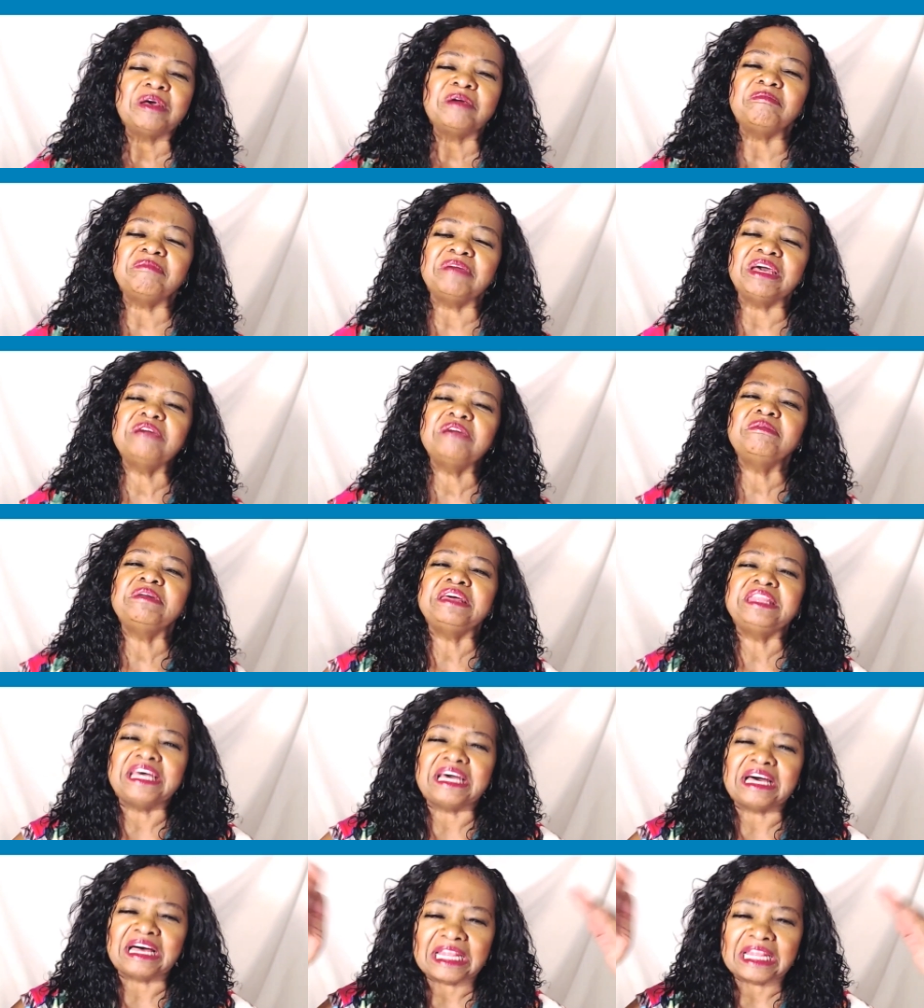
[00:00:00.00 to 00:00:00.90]
maybe
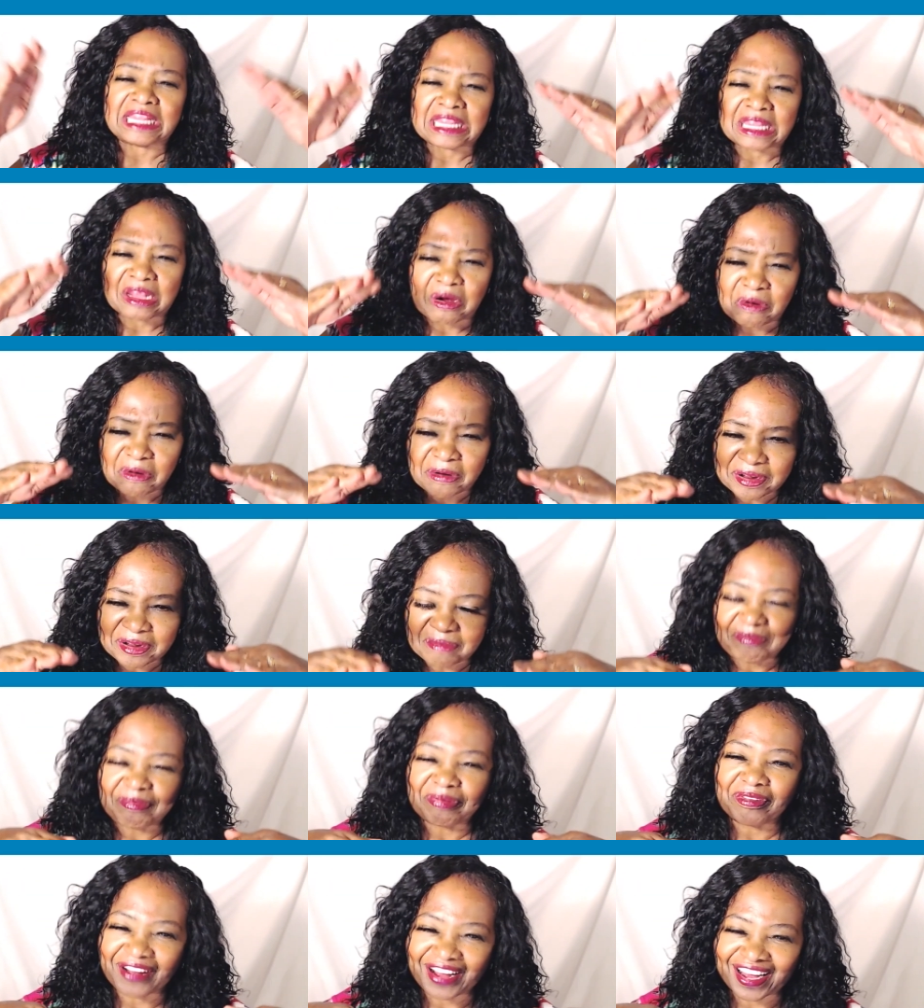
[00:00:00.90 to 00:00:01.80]
they'll lower the
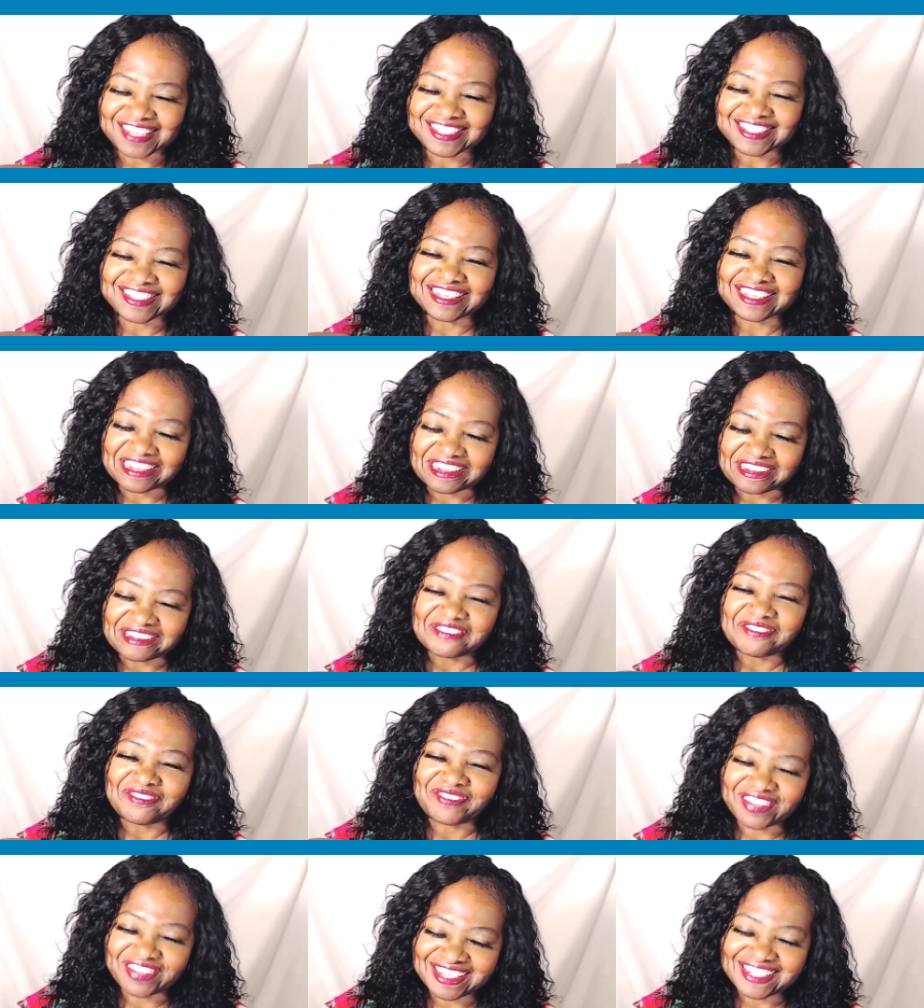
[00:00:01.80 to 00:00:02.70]
price a little
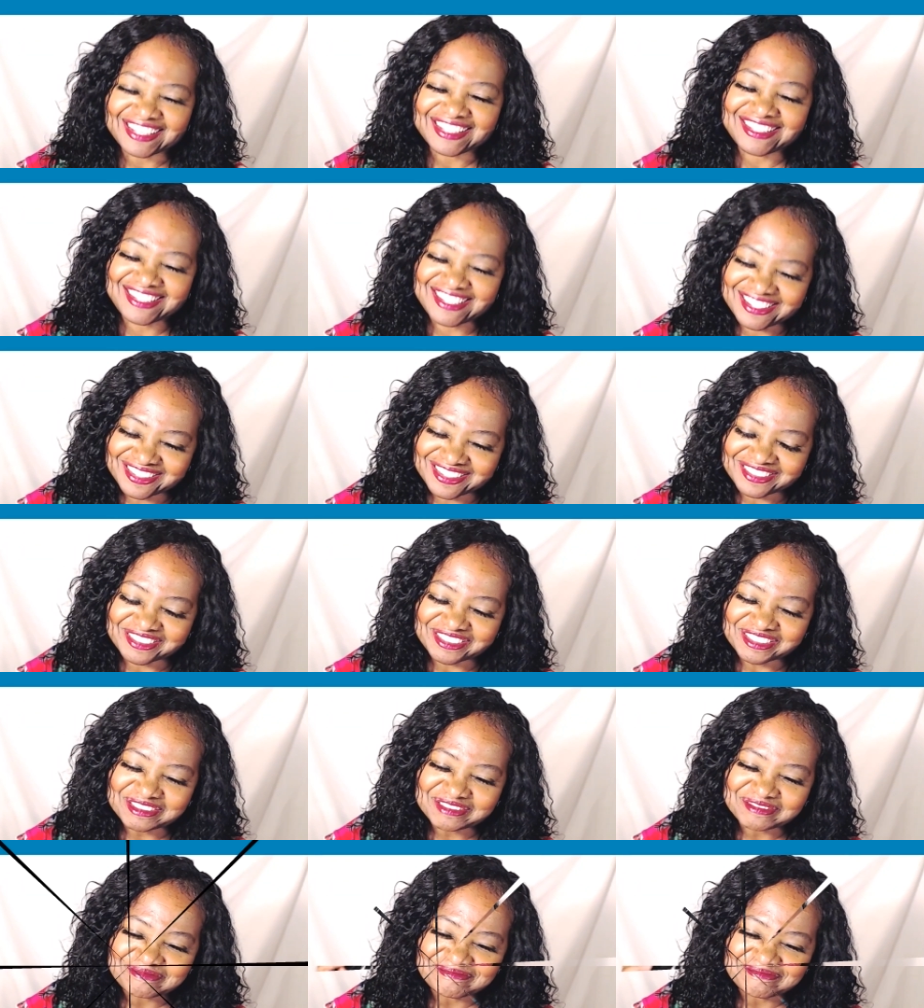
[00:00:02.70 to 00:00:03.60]
bit too.
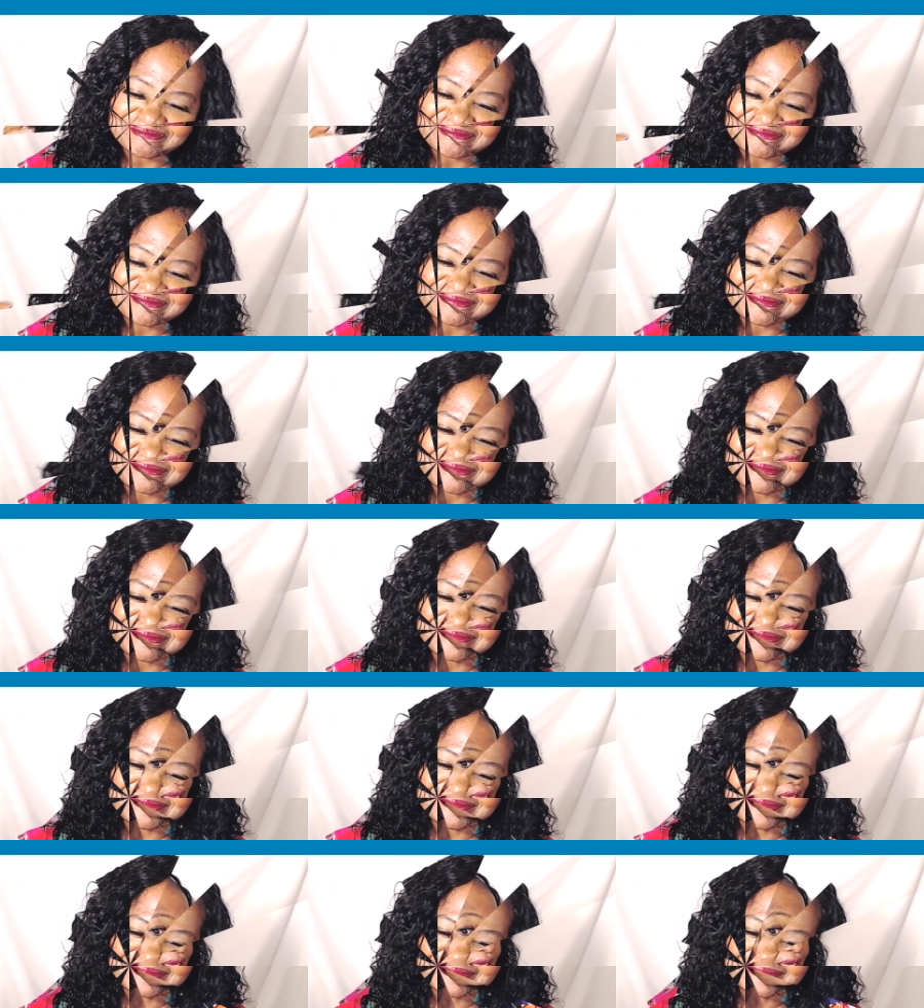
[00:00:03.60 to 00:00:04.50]

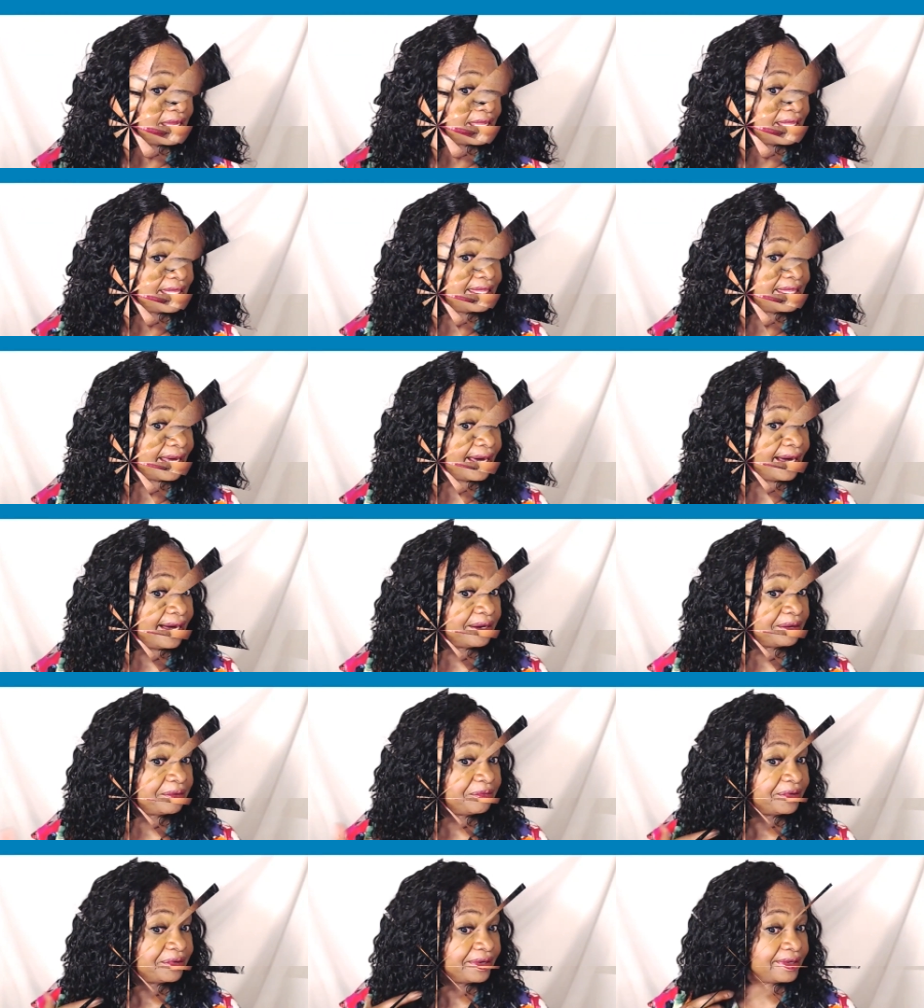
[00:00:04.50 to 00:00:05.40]
That
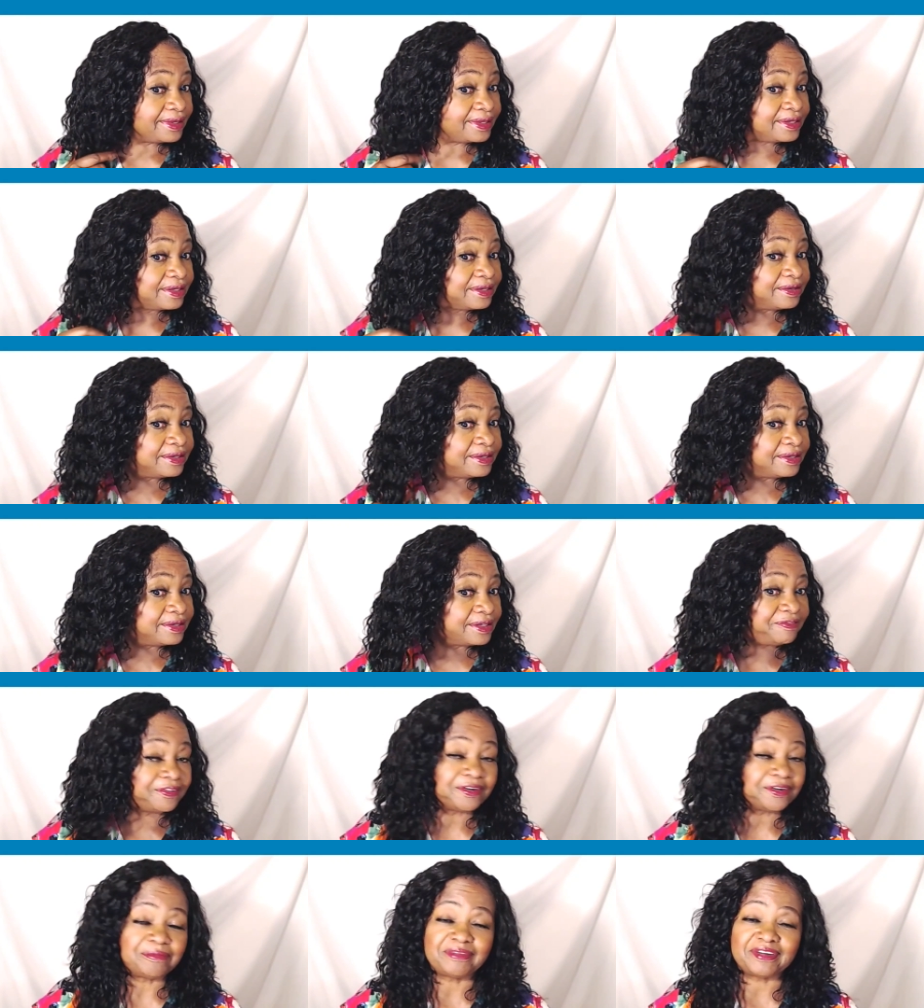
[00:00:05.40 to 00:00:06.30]
will do it
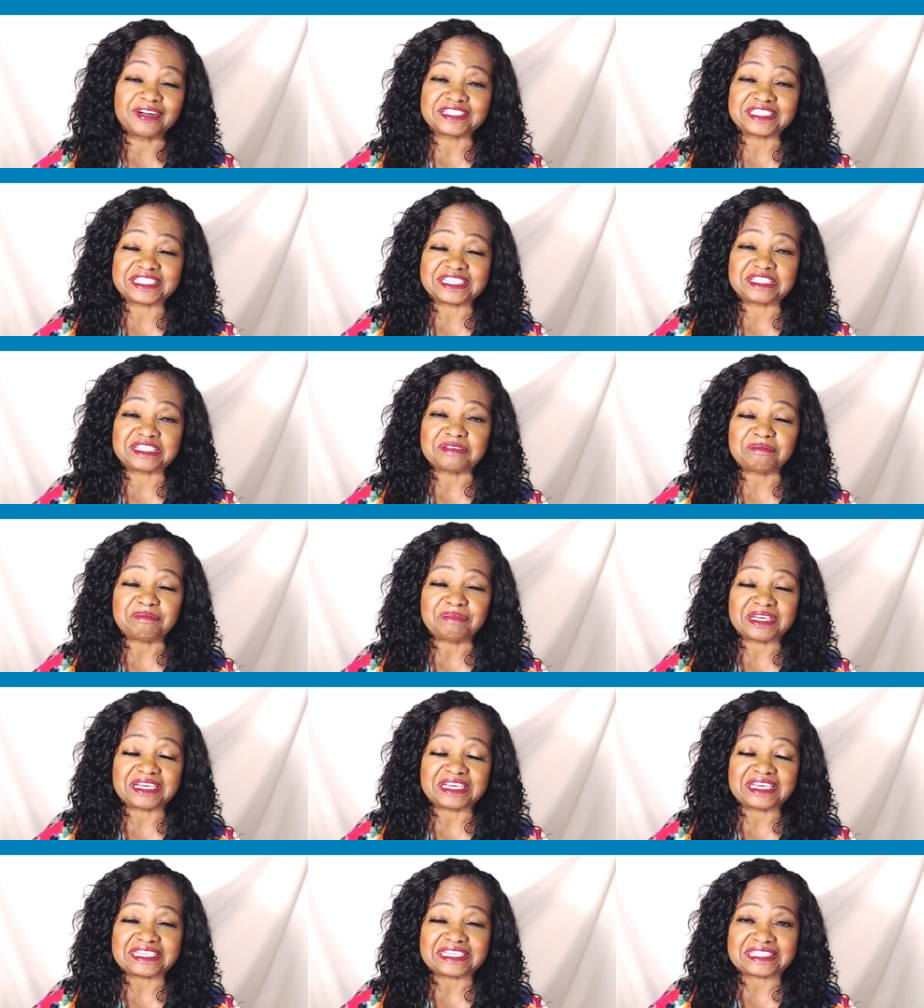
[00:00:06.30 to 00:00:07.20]
for Marcita
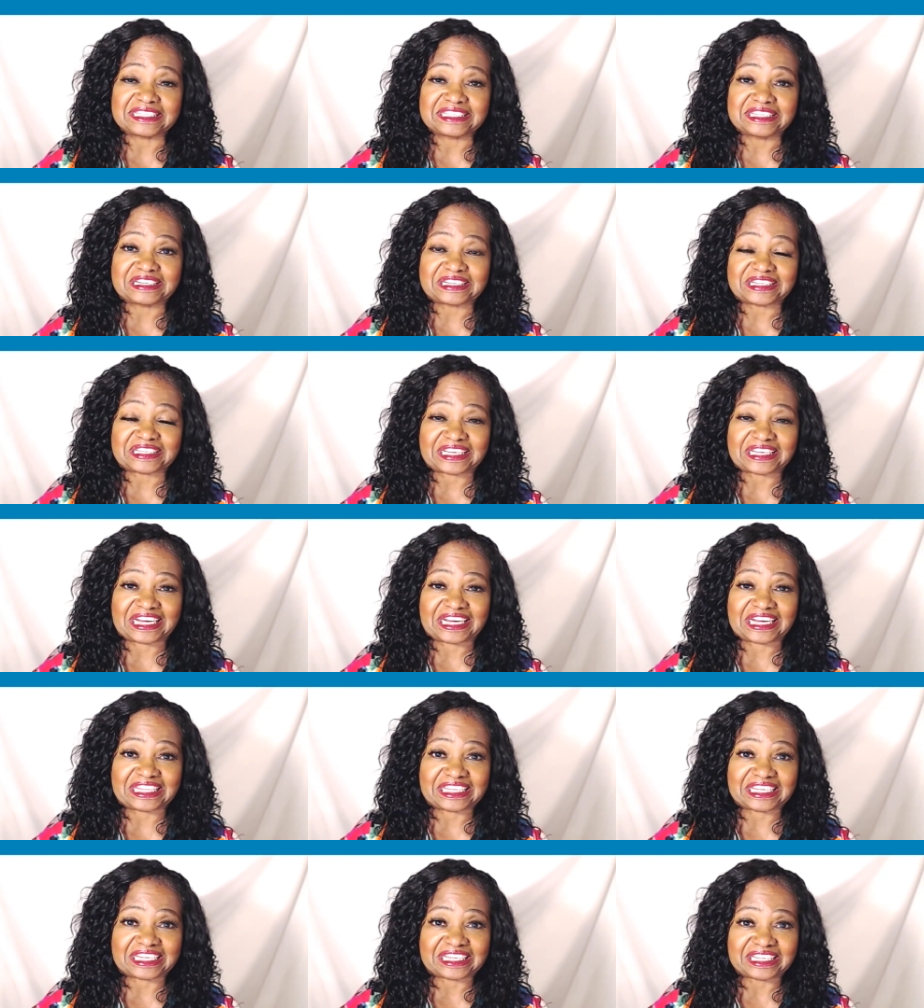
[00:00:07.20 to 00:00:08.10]
B's look
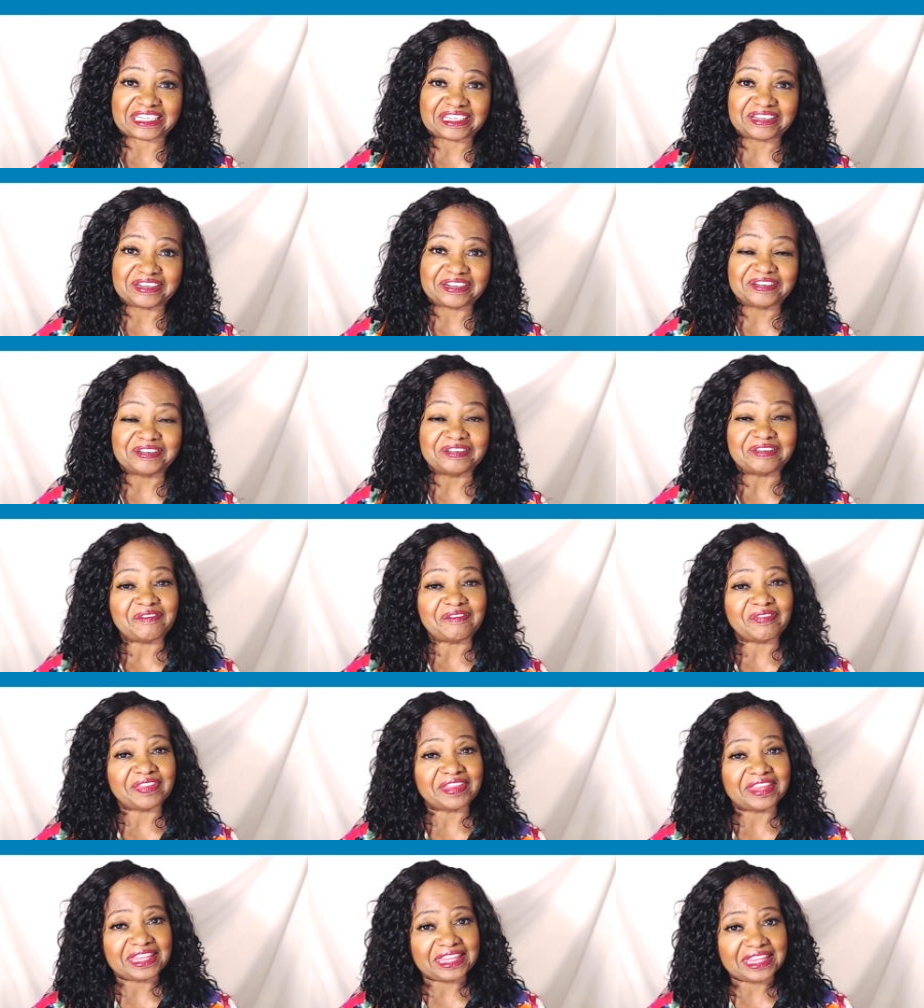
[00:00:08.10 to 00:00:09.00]
at the new
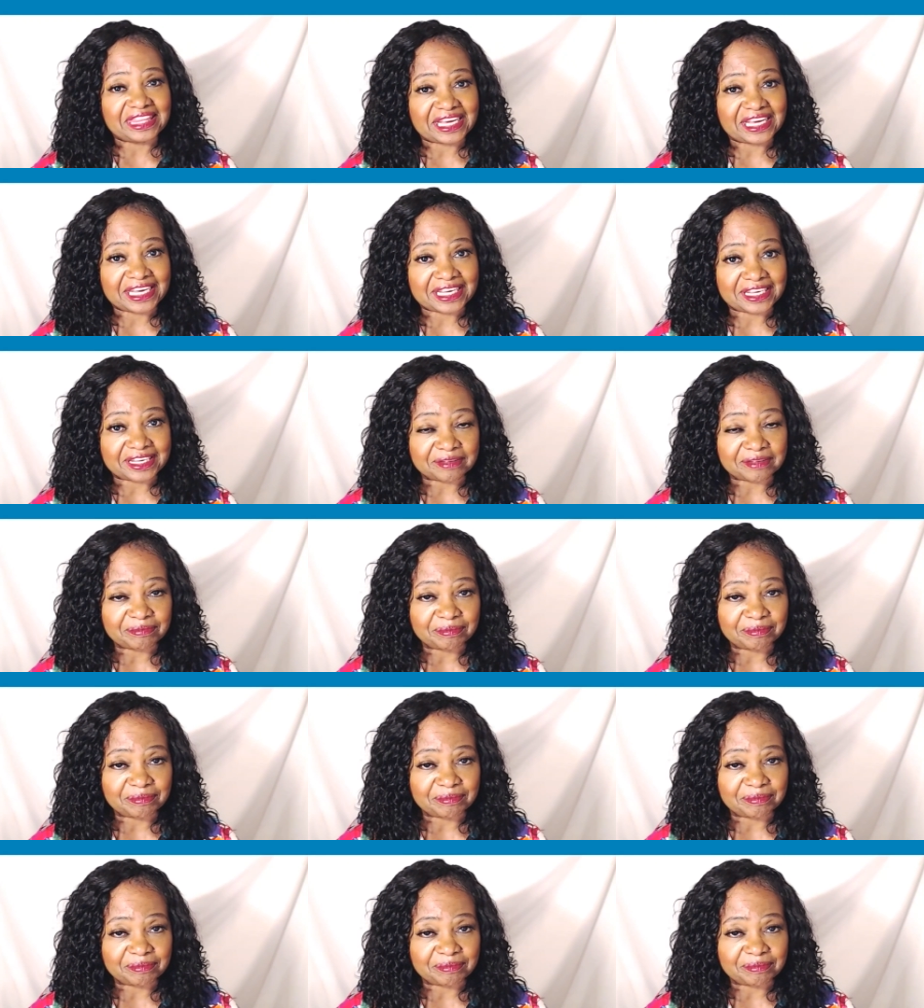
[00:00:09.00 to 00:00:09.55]
Naked